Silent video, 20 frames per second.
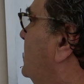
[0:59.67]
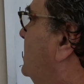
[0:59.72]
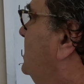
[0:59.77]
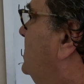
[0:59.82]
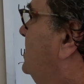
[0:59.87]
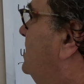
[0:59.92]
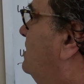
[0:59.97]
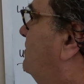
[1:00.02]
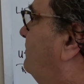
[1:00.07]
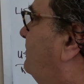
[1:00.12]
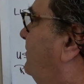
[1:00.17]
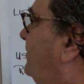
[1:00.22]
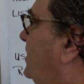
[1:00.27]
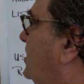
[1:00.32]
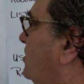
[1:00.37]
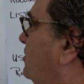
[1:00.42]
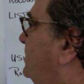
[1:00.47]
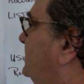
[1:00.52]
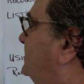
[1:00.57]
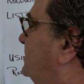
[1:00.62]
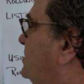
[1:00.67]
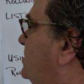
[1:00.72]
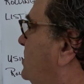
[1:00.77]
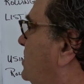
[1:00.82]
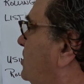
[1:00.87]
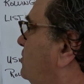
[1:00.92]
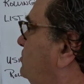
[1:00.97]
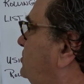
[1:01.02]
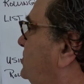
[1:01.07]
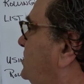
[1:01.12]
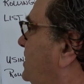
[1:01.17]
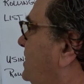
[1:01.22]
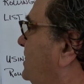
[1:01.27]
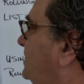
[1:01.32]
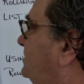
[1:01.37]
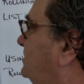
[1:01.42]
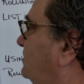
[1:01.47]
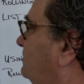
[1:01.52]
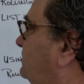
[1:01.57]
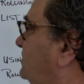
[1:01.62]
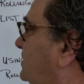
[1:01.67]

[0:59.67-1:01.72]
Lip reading: If there is no chance of